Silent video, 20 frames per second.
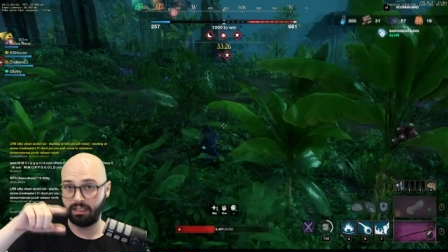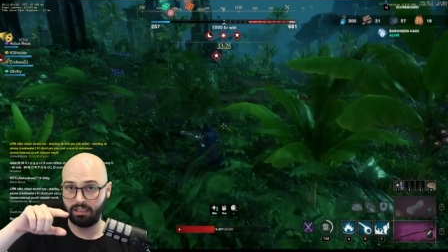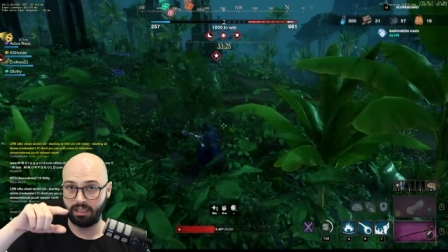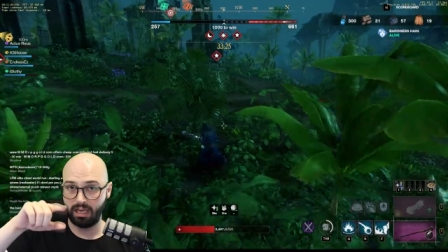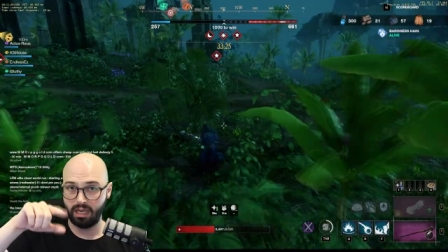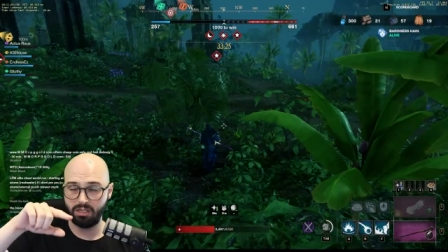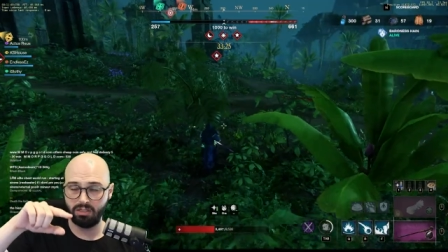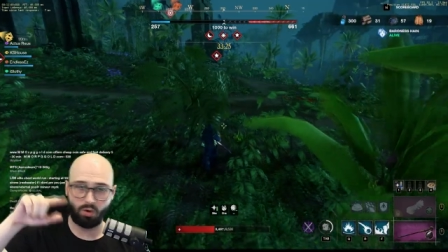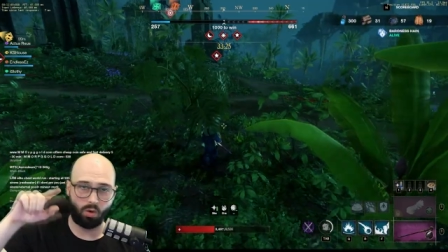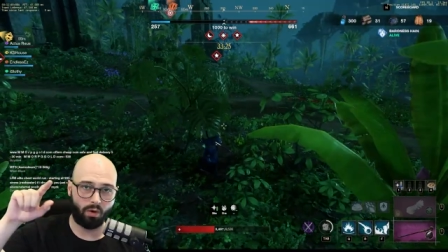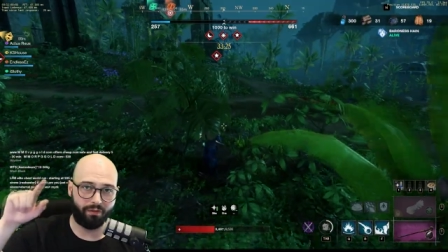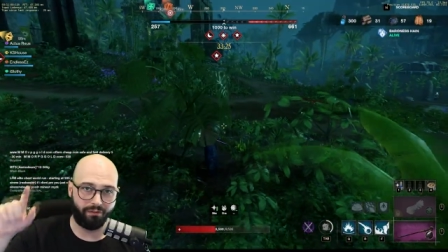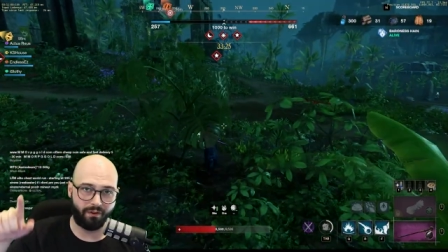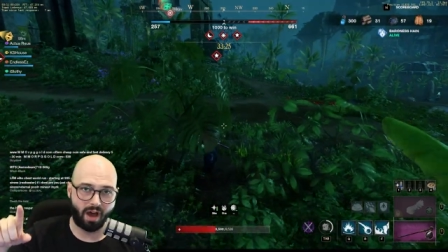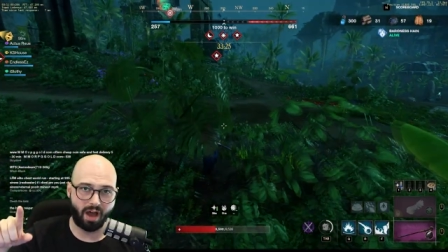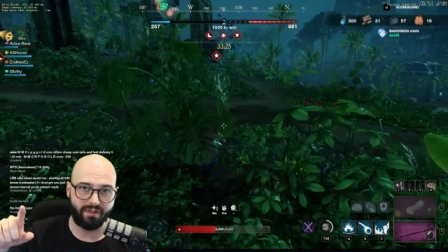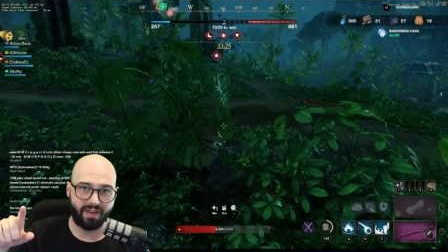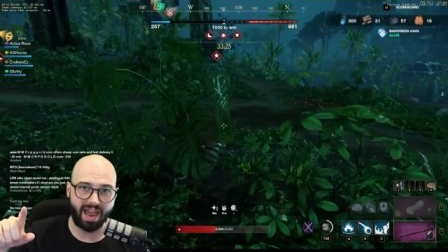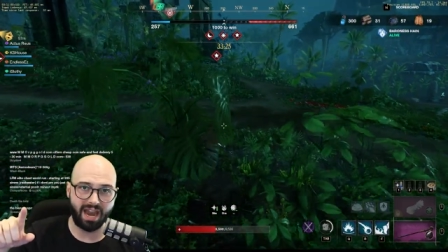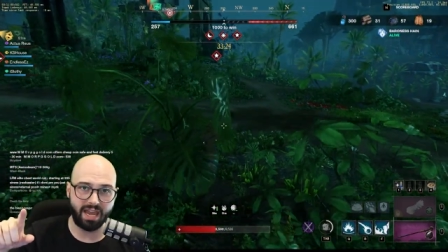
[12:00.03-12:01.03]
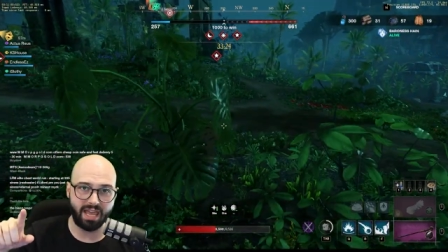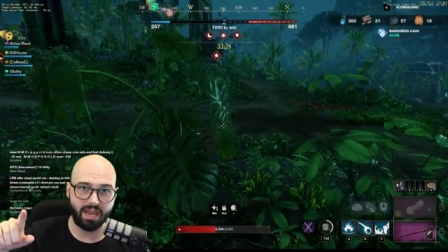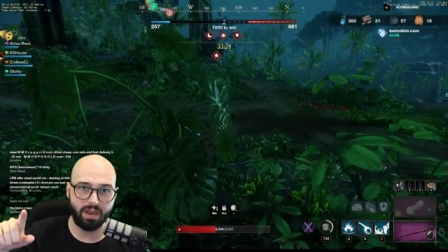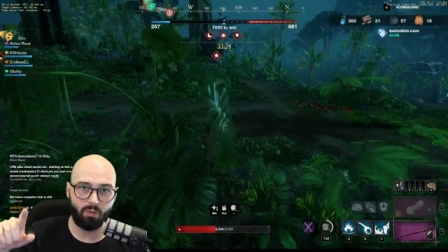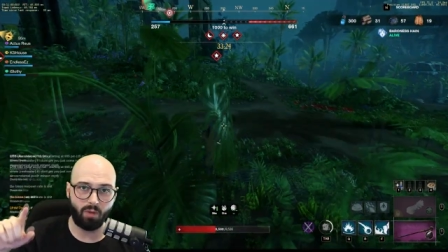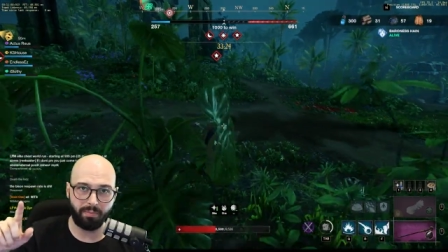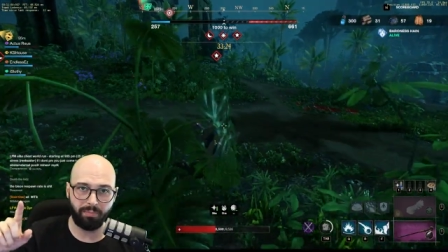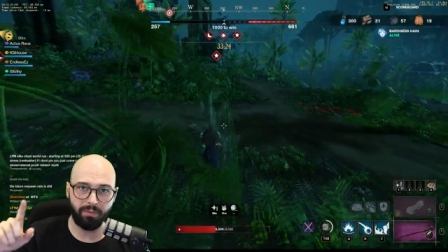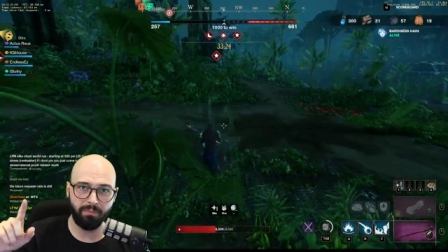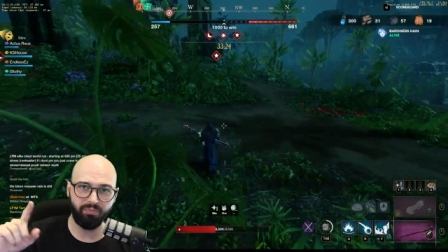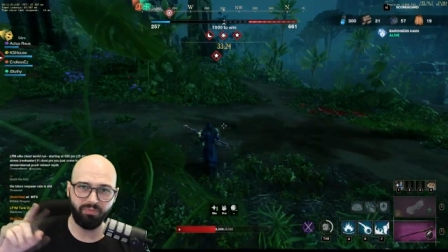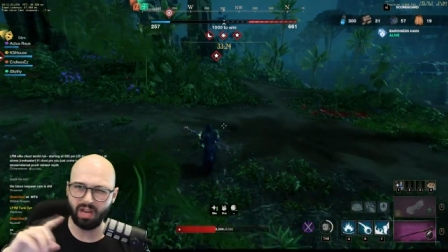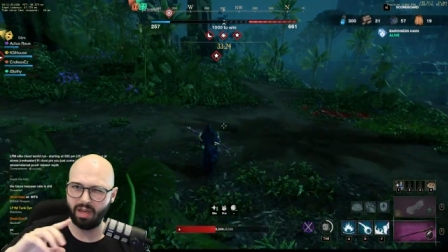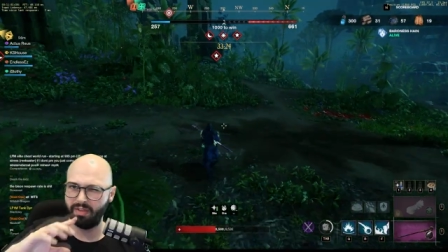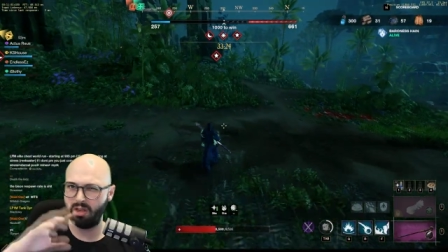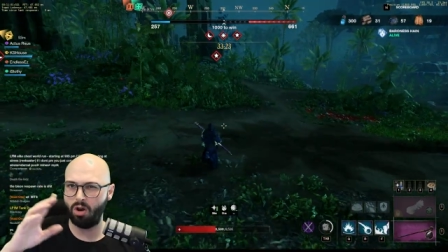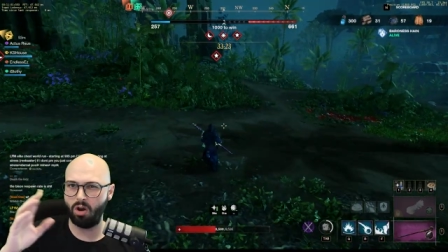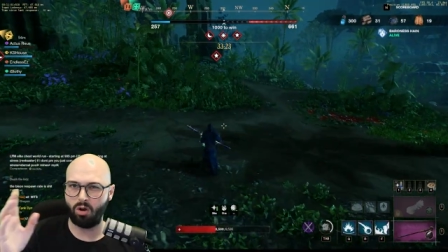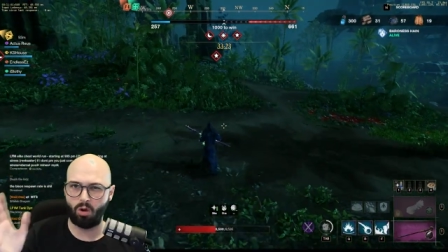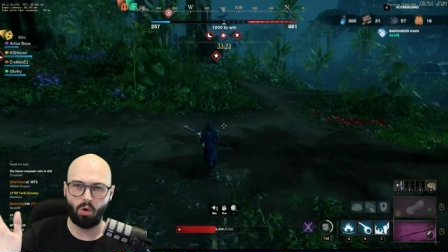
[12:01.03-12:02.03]
gear score five eighty weapon. Now,
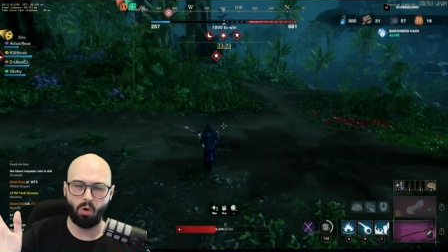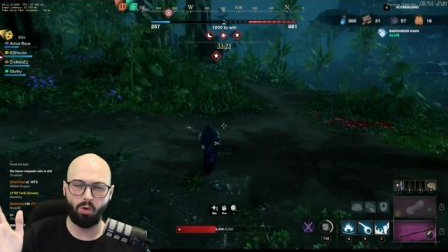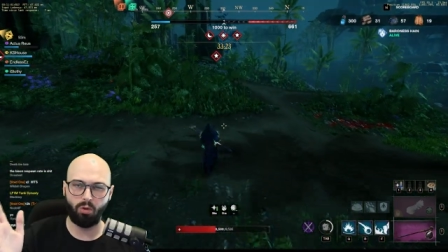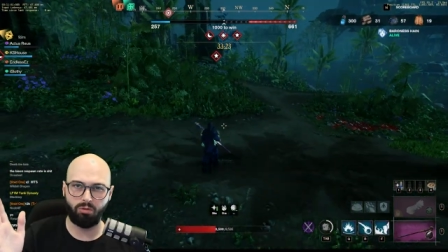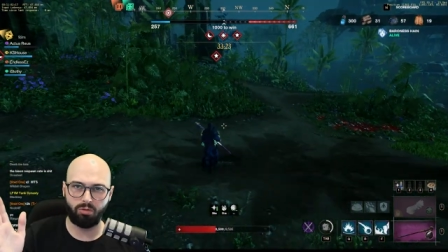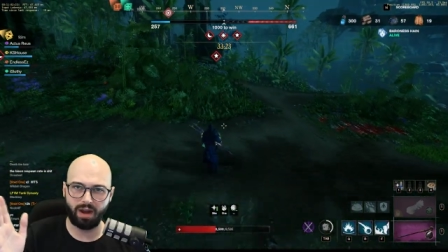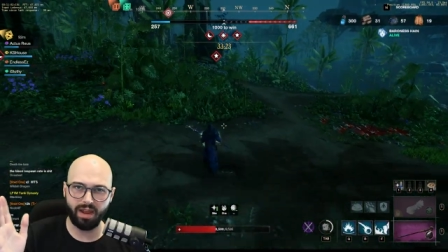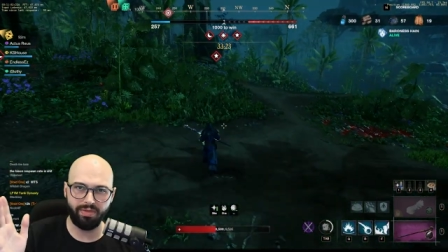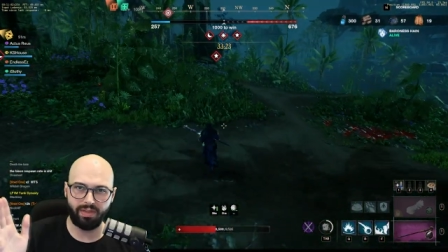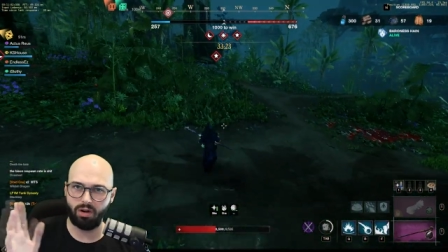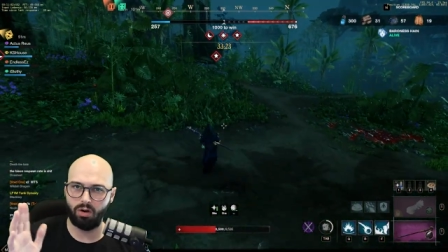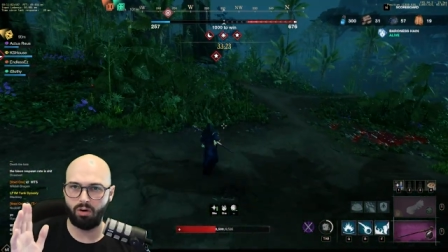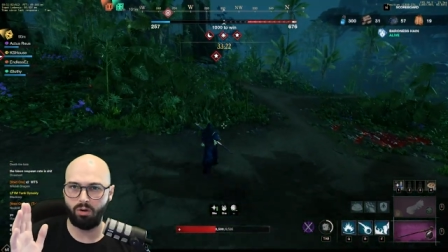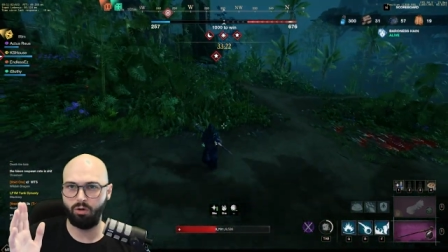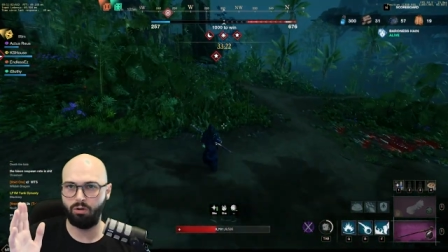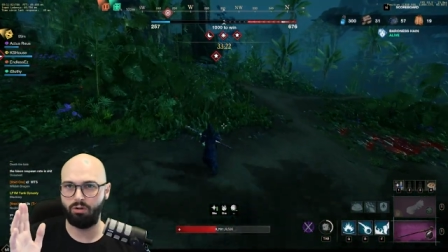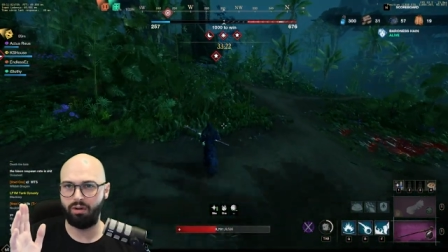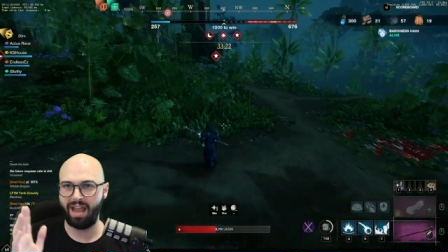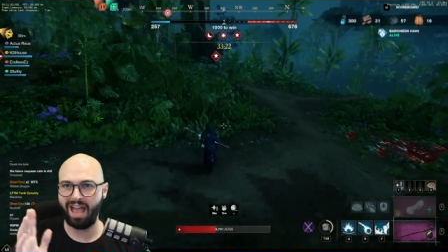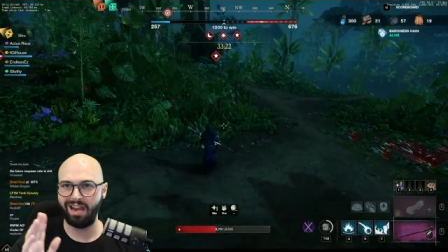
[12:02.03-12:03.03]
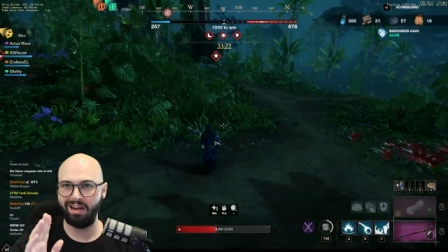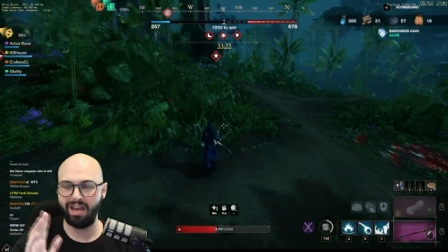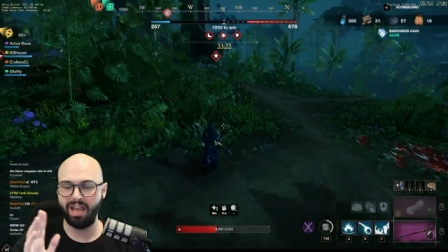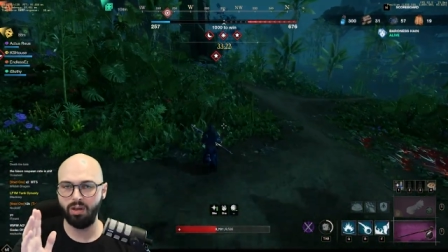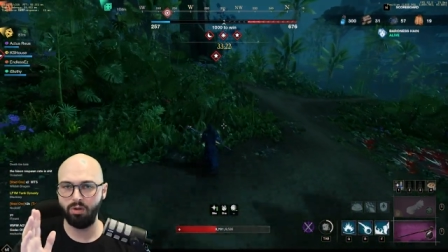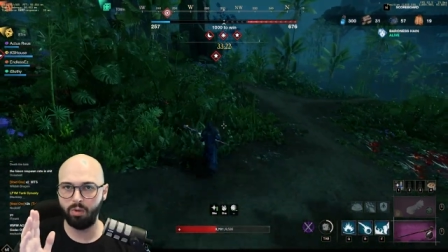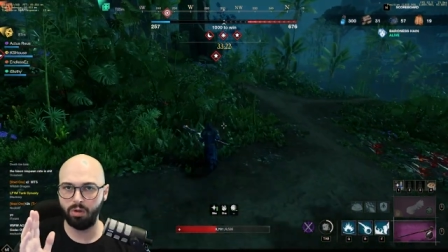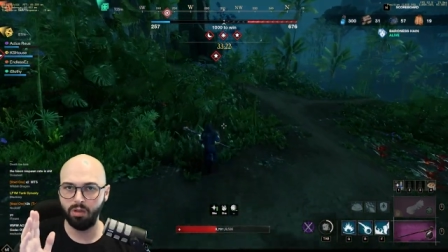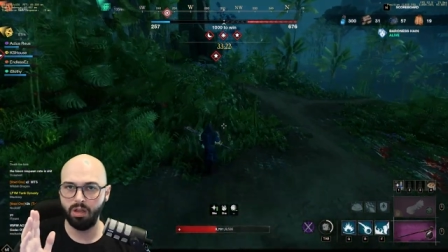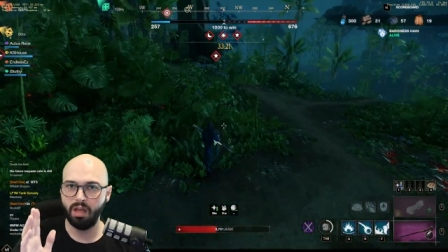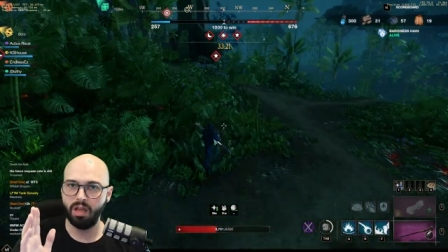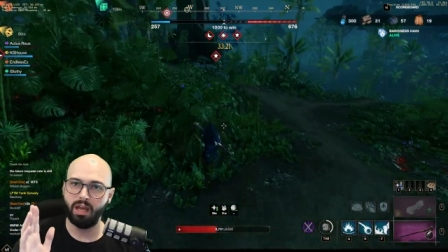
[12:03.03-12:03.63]
they're not all great. They're not all created equal.